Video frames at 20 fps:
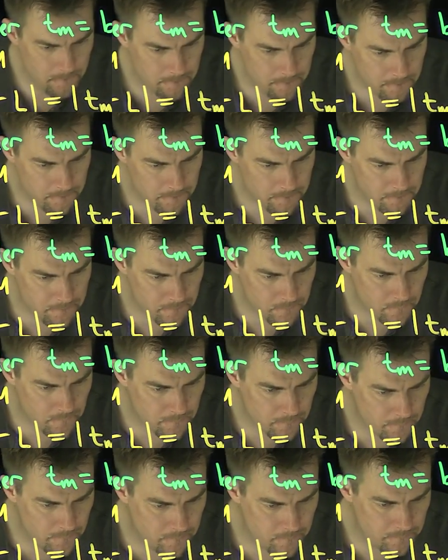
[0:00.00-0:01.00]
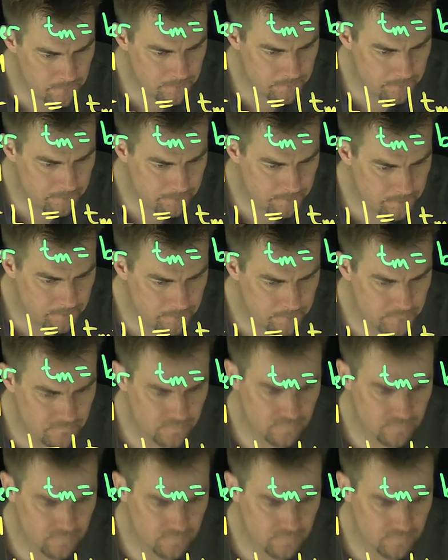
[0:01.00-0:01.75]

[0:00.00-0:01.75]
(no one is talking)